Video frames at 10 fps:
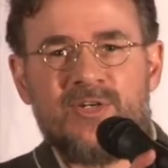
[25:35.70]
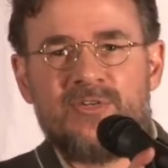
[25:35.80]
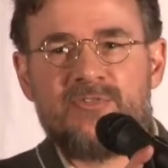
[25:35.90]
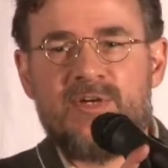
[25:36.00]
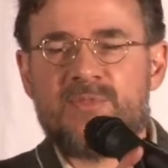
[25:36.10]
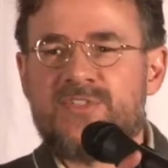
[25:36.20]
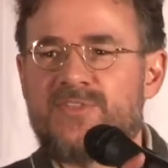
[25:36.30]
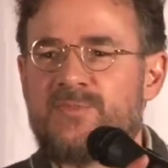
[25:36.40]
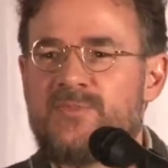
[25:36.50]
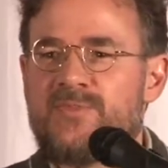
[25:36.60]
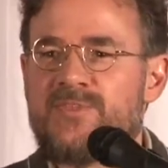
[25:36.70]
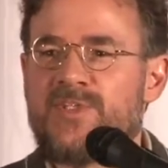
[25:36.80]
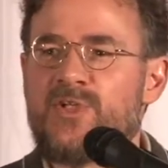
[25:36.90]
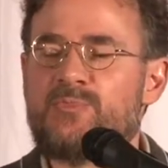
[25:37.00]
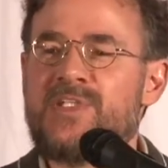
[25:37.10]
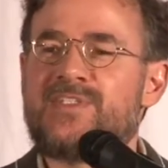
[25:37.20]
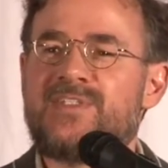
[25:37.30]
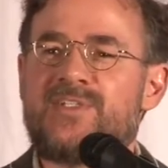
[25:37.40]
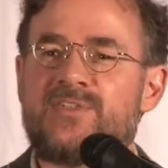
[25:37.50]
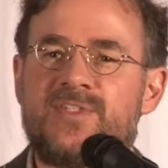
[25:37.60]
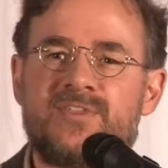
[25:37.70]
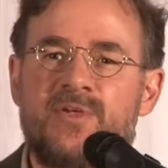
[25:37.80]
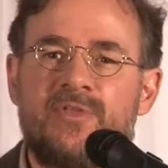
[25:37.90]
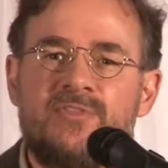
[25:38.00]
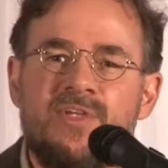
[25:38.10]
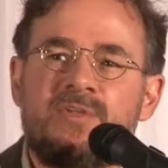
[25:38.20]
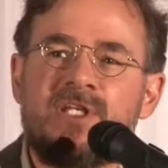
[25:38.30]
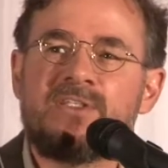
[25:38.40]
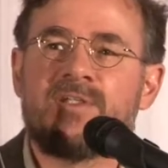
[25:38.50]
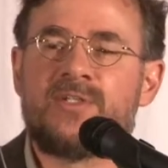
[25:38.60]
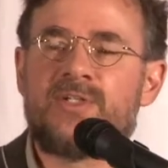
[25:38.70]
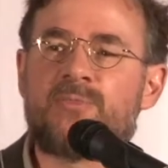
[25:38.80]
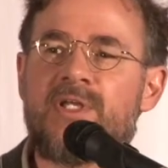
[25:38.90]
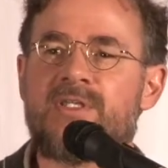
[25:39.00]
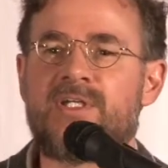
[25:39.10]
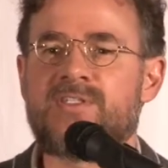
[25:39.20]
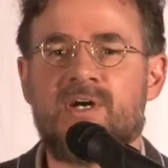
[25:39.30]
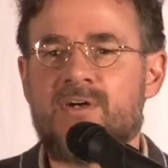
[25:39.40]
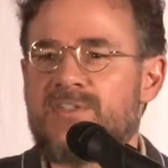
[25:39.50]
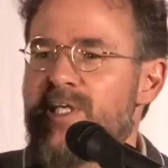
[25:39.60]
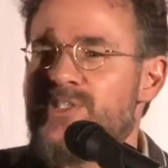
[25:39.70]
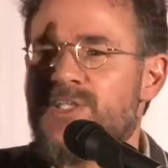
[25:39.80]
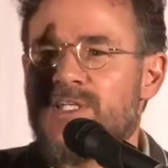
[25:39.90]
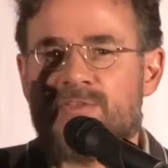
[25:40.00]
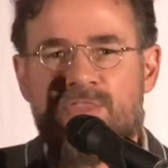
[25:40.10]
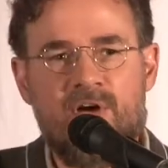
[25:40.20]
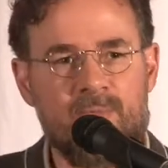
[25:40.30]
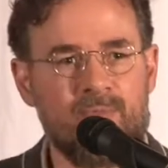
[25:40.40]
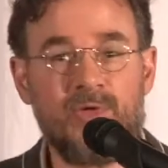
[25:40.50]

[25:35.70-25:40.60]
Famous singer Pete Seeger says the only thing you need to learn to play the guitar is an educated thumb.